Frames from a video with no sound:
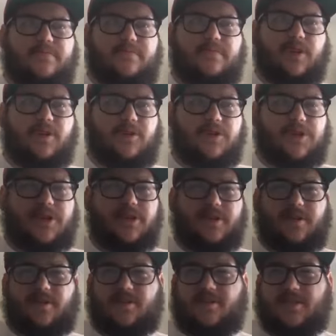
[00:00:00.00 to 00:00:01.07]

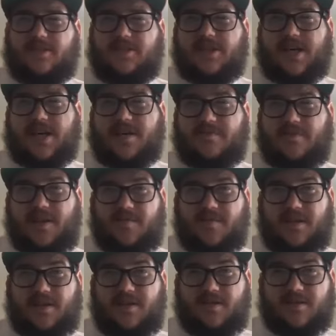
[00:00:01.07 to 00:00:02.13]
little John
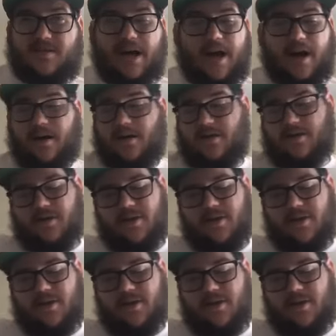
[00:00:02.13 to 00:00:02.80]
maybe. I don't know.